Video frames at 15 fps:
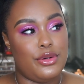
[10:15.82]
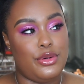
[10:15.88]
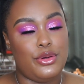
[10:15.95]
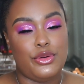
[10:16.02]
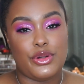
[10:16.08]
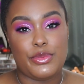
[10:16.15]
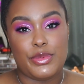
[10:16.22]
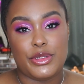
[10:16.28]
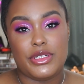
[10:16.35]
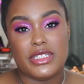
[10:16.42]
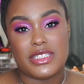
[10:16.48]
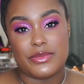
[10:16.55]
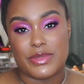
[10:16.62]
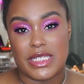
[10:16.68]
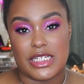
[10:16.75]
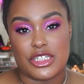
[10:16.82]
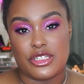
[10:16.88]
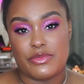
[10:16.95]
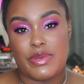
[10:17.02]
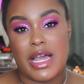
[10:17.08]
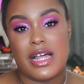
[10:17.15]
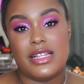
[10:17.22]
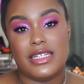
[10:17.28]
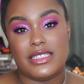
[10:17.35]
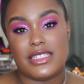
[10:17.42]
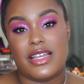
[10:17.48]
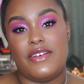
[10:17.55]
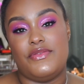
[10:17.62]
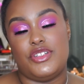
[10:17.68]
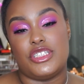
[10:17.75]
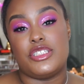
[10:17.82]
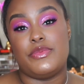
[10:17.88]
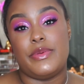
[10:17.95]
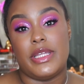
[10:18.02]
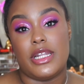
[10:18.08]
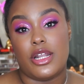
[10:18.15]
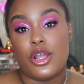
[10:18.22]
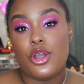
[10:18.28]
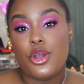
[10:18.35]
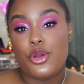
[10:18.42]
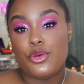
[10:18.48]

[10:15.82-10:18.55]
Huda Beauty's Obsession palettes have just been